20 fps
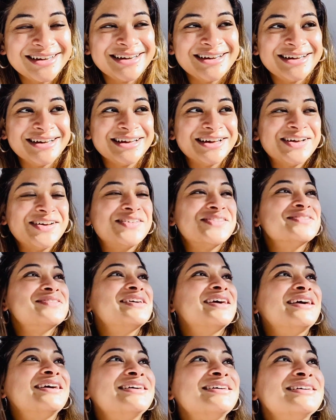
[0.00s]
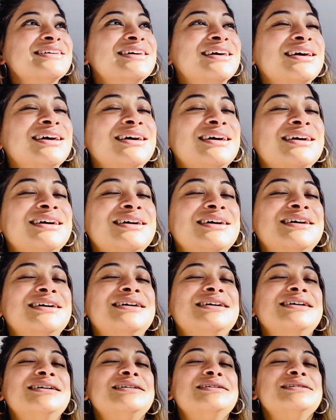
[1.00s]
Okay.
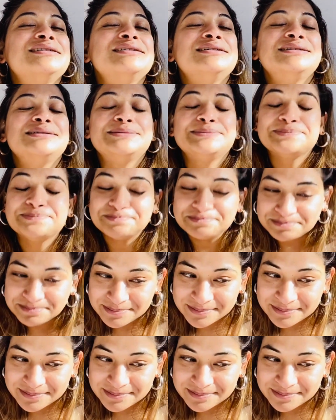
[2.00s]
Um,